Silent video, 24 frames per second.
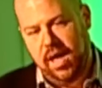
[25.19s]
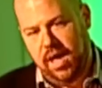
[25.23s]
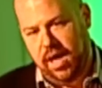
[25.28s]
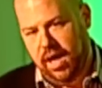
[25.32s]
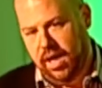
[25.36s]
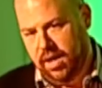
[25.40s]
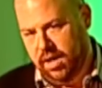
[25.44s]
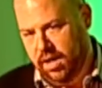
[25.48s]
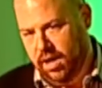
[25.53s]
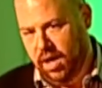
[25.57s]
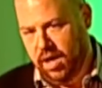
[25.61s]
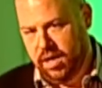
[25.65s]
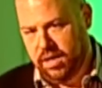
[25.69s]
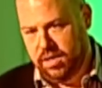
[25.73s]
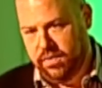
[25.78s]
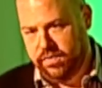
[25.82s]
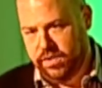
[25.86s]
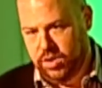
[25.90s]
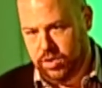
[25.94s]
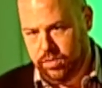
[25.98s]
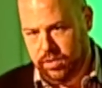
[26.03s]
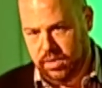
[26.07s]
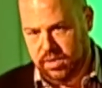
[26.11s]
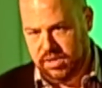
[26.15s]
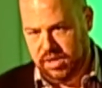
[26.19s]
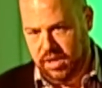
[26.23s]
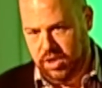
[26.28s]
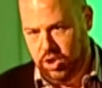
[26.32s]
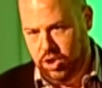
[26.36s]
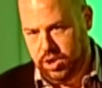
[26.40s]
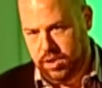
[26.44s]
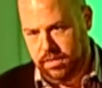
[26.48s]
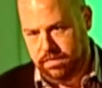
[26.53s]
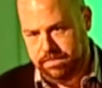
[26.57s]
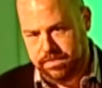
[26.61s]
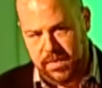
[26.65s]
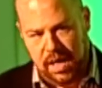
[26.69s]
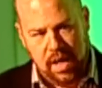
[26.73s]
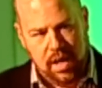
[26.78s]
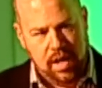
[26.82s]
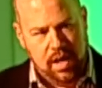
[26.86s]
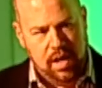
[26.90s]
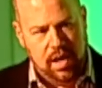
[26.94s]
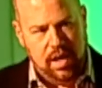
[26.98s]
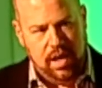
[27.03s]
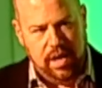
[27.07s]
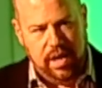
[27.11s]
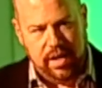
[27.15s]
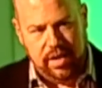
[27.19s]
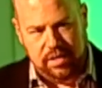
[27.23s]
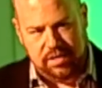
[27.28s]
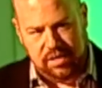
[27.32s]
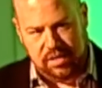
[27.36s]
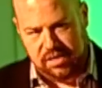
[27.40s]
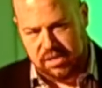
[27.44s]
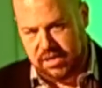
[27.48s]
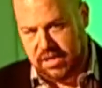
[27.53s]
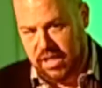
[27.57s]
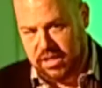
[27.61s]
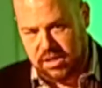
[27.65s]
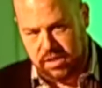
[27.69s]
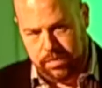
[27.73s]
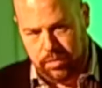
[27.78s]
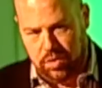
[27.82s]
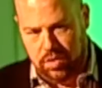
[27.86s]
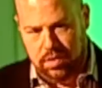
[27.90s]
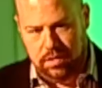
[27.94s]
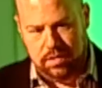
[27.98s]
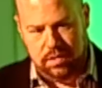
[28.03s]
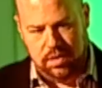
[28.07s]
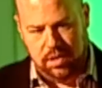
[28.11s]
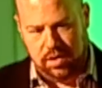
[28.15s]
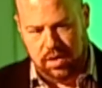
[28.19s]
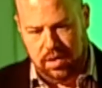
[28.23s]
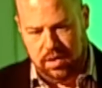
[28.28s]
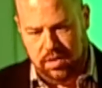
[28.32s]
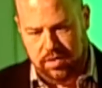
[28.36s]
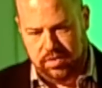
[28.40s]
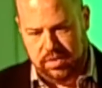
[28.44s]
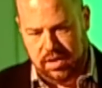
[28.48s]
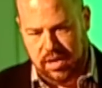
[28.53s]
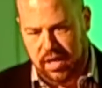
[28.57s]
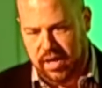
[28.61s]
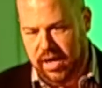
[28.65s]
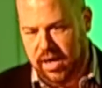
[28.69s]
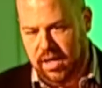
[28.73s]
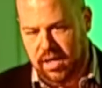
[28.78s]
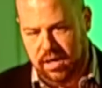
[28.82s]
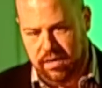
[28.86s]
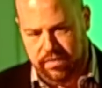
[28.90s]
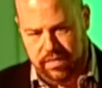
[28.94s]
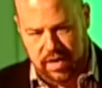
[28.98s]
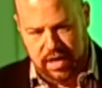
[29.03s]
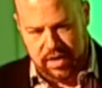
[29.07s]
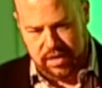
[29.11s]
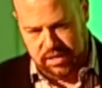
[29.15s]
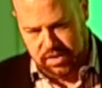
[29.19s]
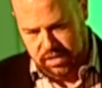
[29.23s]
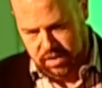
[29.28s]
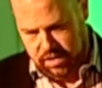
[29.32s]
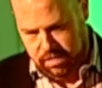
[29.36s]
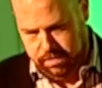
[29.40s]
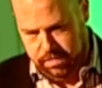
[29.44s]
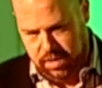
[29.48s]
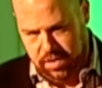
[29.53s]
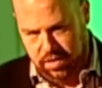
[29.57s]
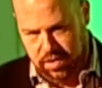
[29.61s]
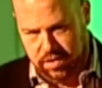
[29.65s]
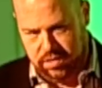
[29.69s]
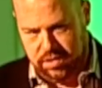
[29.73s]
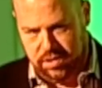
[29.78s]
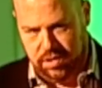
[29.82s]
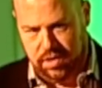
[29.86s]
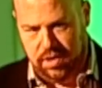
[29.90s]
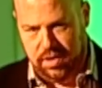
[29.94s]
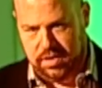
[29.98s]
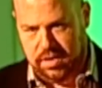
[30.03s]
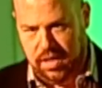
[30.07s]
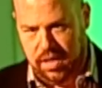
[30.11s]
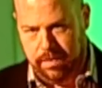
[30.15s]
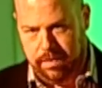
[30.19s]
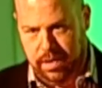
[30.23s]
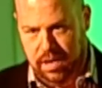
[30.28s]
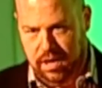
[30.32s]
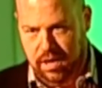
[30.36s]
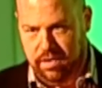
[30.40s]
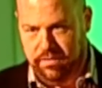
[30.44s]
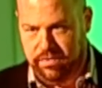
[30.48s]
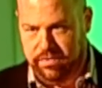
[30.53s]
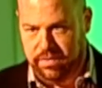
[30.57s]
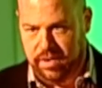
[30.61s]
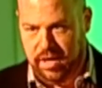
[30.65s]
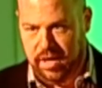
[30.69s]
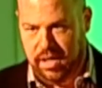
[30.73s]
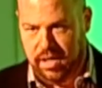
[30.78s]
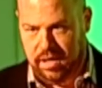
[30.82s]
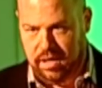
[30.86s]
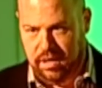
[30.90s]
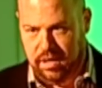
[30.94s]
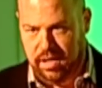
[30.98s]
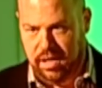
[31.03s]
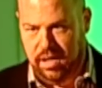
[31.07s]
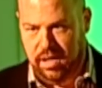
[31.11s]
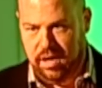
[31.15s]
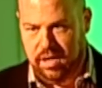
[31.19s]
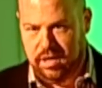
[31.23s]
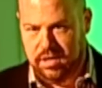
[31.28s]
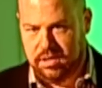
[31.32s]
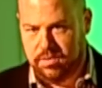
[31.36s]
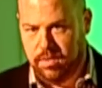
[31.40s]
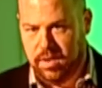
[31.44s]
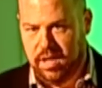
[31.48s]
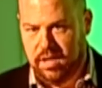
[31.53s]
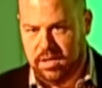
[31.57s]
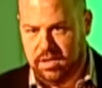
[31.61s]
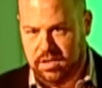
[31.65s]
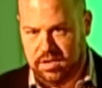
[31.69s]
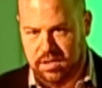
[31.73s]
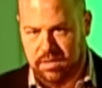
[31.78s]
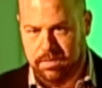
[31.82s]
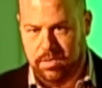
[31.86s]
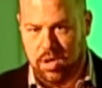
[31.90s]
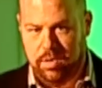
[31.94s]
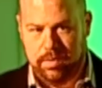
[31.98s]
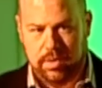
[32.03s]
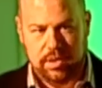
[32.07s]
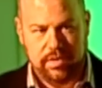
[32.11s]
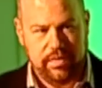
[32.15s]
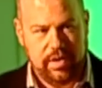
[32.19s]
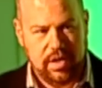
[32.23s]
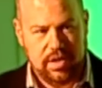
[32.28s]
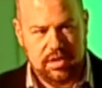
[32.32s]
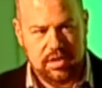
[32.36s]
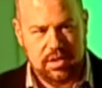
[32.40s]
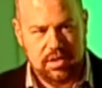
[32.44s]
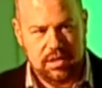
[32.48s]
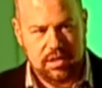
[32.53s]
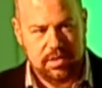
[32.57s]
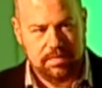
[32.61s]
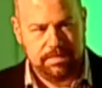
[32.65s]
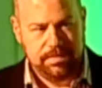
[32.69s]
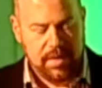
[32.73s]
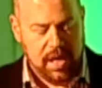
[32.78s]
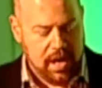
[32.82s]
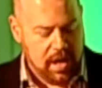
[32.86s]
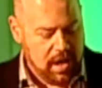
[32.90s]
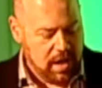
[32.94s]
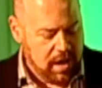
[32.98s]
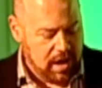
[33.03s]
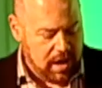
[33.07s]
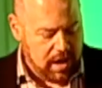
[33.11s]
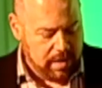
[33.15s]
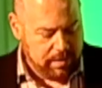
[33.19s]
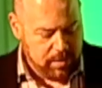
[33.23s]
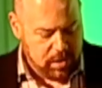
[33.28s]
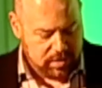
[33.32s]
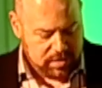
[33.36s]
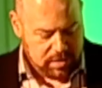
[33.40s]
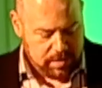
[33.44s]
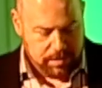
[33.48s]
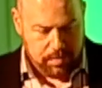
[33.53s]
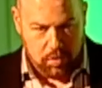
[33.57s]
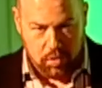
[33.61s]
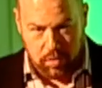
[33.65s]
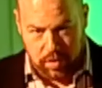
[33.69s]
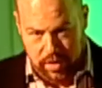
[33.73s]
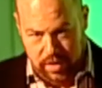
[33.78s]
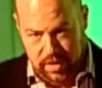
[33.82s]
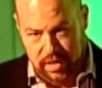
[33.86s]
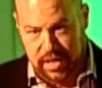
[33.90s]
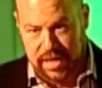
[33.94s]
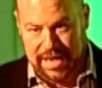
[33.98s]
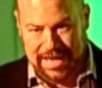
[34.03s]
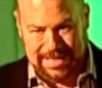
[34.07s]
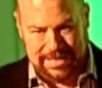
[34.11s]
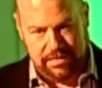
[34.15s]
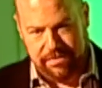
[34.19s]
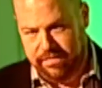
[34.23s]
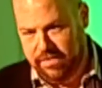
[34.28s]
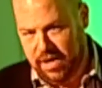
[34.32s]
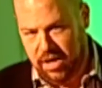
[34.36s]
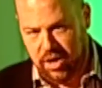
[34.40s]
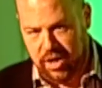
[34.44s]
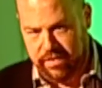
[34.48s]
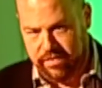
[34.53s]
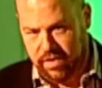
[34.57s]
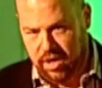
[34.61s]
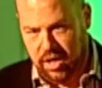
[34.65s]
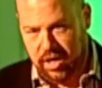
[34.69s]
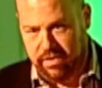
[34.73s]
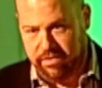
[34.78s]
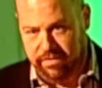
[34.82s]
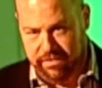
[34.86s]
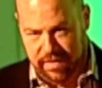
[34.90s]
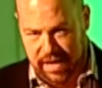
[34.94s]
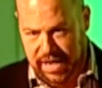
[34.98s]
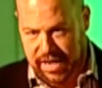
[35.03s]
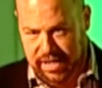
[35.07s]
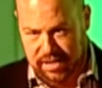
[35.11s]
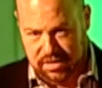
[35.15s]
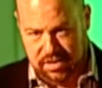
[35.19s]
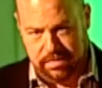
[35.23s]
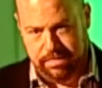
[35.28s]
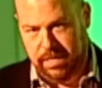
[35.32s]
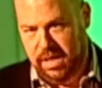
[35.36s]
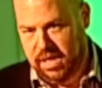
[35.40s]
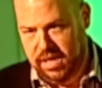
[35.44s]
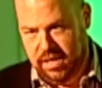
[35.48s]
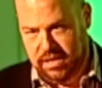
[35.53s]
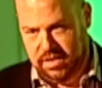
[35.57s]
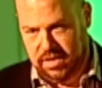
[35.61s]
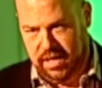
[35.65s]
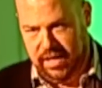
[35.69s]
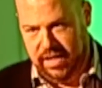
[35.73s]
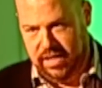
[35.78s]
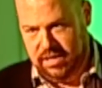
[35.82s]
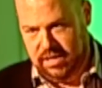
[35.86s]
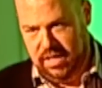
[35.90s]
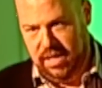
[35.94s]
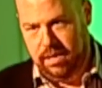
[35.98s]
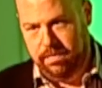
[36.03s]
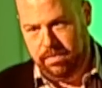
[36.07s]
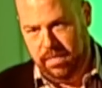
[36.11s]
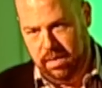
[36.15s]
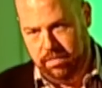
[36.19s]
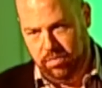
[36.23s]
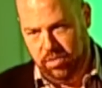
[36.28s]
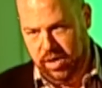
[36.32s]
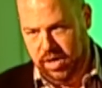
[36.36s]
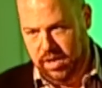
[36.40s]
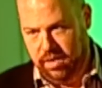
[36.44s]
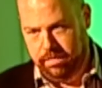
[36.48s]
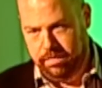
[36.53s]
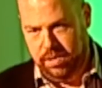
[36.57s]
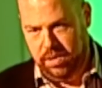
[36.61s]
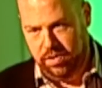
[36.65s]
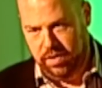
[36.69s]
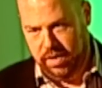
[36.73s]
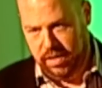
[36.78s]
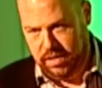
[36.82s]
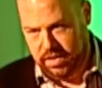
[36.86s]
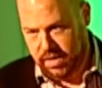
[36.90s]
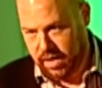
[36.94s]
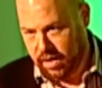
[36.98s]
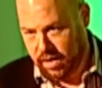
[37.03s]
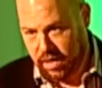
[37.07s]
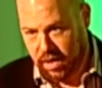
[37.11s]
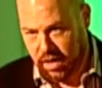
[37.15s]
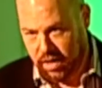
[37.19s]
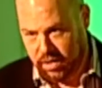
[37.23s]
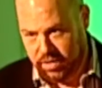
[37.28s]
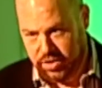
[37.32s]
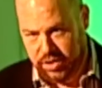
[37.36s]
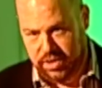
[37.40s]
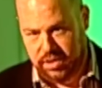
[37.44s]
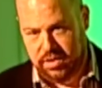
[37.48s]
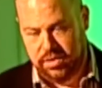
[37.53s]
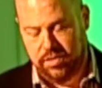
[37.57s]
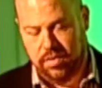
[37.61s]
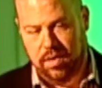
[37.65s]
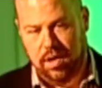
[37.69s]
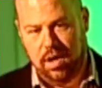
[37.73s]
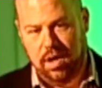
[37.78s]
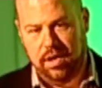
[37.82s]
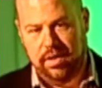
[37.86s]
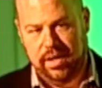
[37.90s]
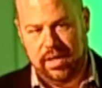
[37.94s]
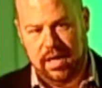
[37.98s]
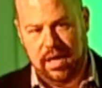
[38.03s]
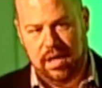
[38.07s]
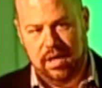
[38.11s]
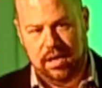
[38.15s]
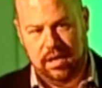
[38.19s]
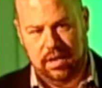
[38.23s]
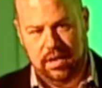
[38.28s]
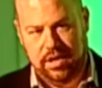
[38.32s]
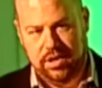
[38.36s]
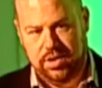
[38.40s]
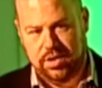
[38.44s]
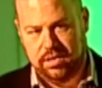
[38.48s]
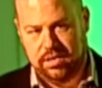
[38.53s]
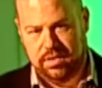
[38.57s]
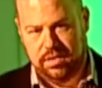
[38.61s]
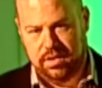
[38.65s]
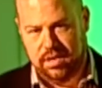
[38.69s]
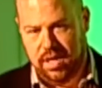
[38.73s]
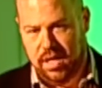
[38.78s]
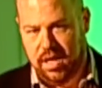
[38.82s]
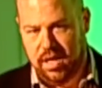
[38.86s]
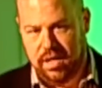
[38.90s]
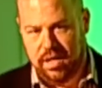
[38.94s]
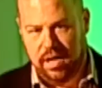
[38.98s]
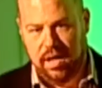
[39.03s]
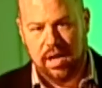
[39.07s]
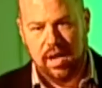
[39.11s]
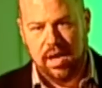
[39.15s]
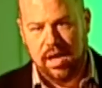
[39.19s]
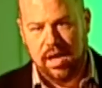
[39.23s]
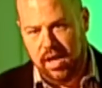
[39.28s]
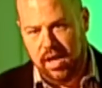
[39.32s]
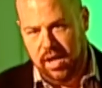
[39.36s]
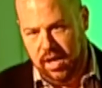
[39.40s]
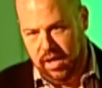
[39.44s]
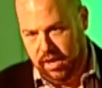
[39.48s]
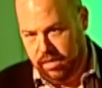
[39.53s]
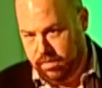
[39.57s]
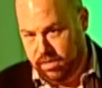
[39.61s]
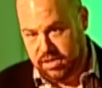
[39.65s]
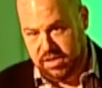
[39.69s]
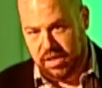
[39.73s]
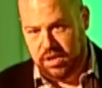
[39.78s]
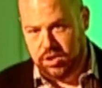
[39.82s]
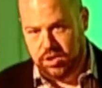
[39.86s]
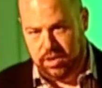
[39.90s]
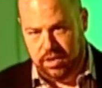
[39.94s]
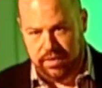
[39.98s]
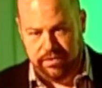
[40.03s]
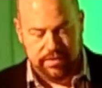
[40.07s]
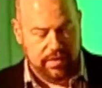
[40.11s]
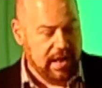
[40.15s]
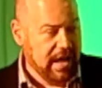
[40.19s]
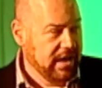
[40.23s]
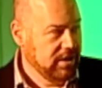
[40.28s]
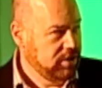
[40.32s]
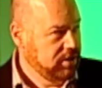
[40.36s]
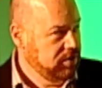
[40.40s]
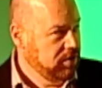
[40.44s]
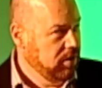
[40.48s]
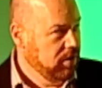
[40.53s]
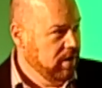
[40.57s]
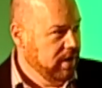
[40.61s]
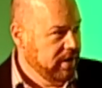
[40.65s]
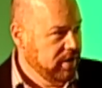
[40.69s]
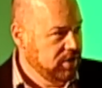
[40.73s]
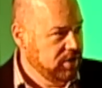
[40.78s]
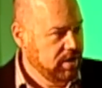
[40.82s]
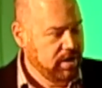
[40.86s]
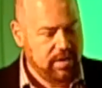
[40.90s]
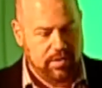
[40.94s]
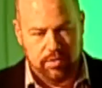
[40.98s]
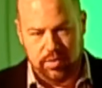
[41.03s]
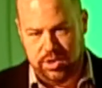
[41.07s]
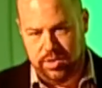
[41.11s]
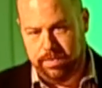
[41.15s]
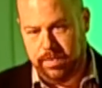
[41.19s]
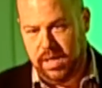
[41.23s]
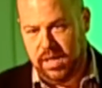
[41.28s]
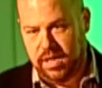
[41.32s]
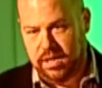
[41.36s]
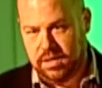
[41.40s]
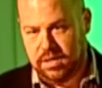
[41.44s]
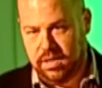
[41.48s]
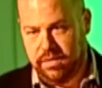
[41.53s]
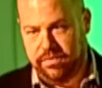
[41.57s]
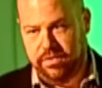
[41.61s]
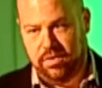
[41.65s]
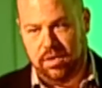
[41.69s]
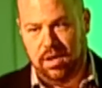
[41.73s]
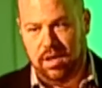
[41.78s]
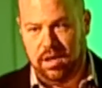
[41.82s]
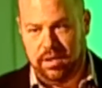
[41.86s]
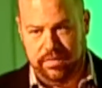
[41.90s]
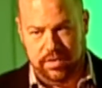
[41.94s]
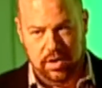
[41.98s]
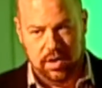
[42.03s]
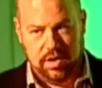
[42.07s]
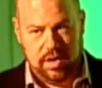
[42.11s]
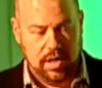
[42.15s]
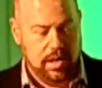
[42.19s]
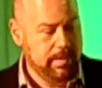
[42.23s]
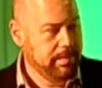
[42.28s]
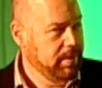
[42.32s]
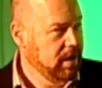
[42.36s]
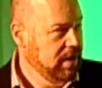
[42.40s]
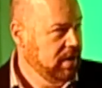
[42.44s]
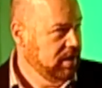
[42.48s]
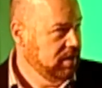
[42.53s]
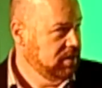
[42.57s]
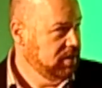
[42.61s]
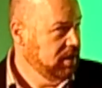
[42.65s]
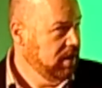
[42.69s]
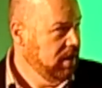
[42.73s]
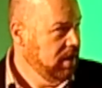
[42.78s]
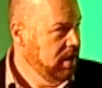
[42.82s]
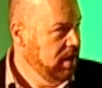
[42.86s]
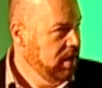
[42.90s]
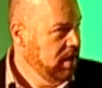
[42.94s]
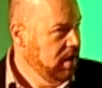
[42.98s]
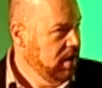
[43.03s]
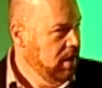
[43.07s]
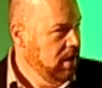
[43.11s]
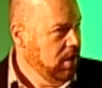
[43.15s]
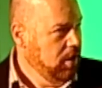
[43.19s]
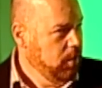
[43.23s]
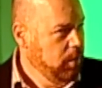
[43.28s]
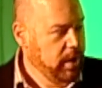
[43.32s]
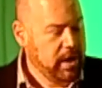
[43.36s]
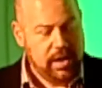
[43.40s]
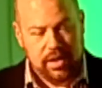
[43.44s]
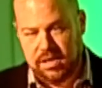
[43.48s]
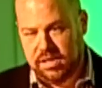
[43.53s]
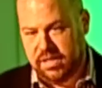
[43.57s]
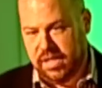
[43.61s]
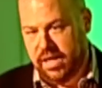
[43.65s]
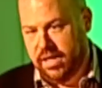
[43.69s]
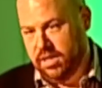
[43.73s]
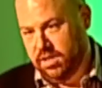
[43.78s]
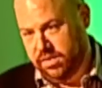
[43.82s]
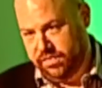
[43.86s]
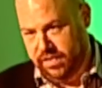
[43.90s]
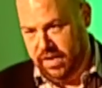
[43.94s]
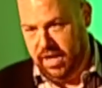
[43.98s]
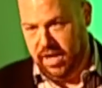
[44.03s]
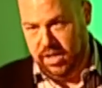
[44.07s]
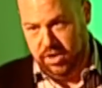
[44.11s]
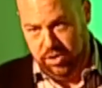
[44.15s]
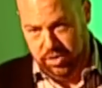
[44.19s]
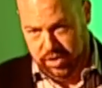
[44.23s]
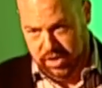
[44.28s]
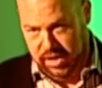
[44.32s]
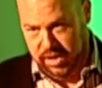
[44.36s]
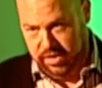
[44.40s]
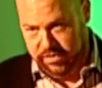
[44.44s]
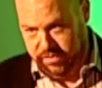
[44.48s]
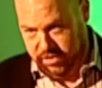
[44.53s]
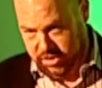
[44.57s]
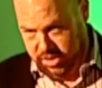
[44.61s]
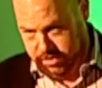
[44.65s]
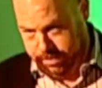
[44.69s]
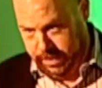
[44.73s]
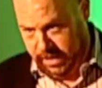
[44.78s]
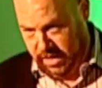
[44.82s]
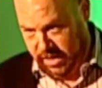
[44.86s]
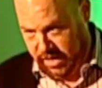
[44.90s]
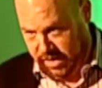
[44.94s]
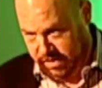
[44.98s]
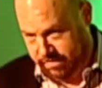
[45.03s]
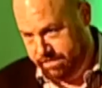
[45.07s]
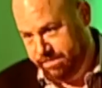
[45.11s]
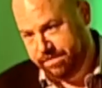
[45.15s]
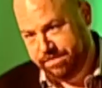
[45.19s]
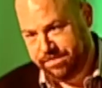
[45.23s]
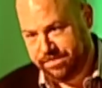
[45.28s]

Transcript: and onto visualization. It's accessible. You can use it on any device, the computers you're all typing on frenetically here, as well as your mobile devices. And most important, it's very, very fast because it has in-memory computing technology, so all the calculations are done in essentially flash storage, which means that for all of your companies, we can satisfy your need for speed.